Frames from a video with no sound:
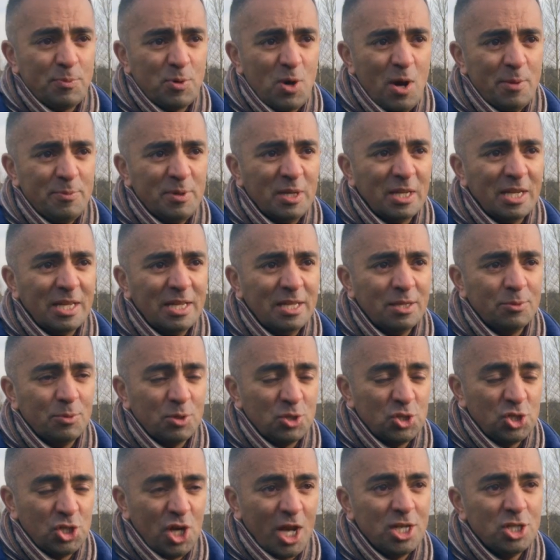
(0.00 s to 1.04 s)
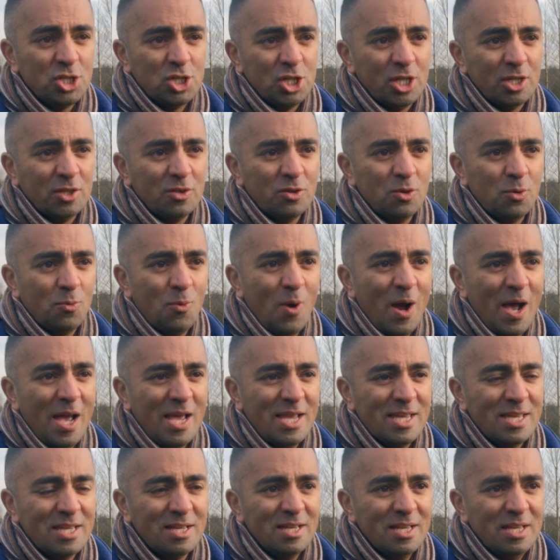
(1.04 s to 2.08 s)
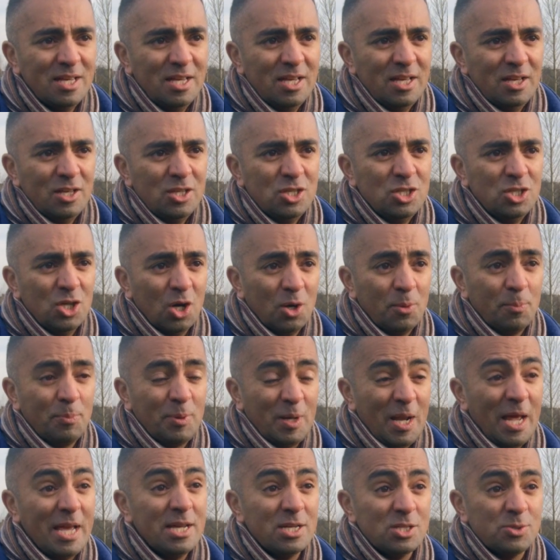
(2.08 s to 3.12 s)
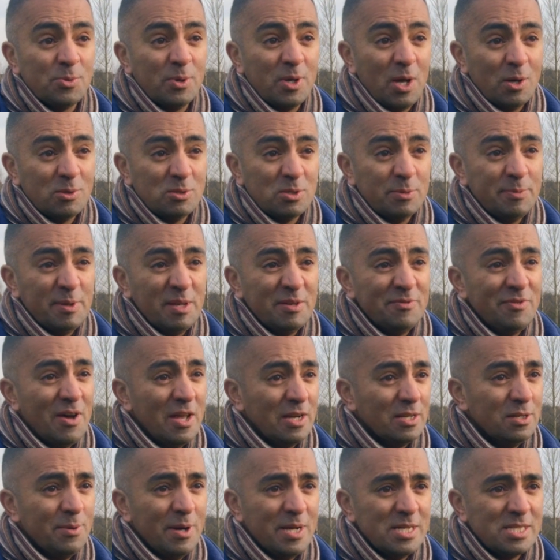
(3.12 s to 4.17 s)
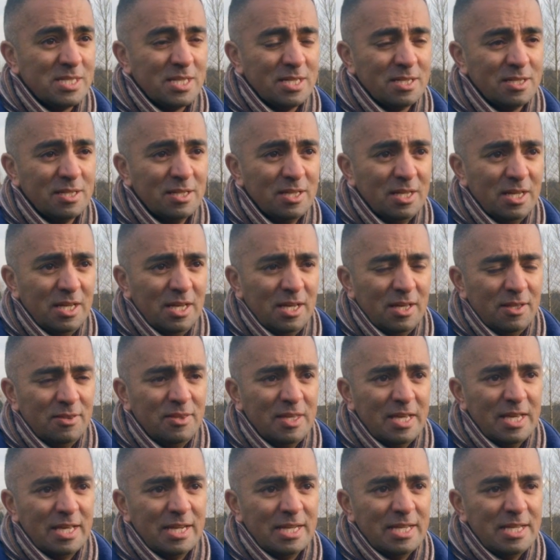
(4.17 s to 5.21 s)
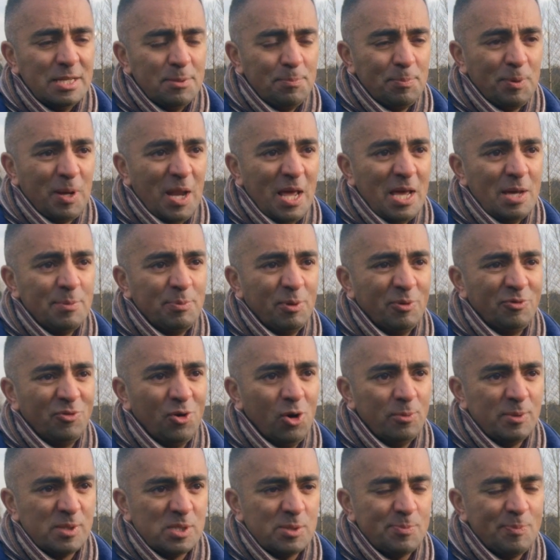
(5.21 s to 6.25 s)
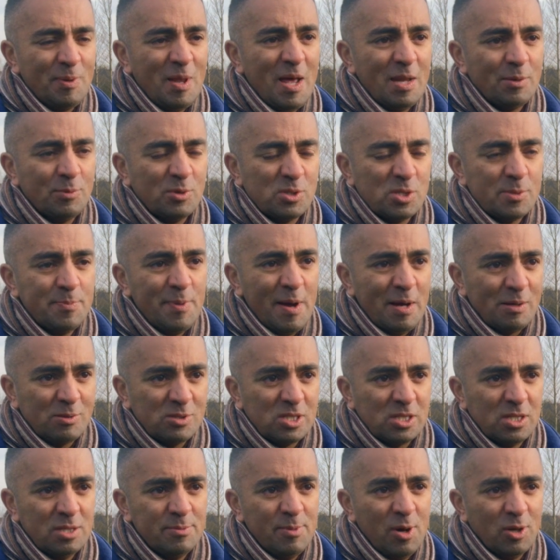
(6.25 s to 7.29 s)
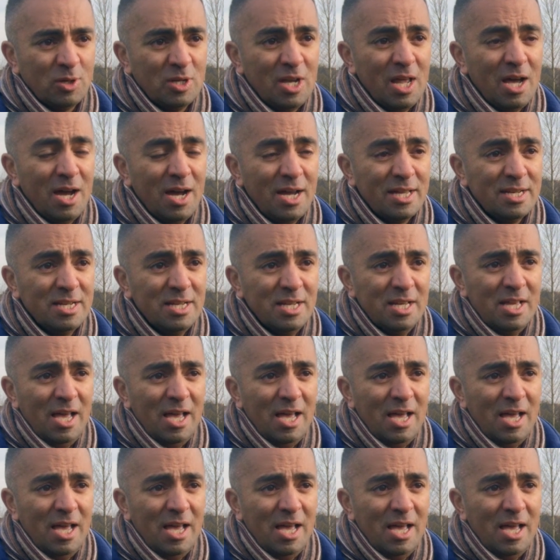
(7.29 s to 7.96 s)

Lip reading: Premier League were changing the way young players were going to be evaluated. The Elite Player Performance Plan was about to come online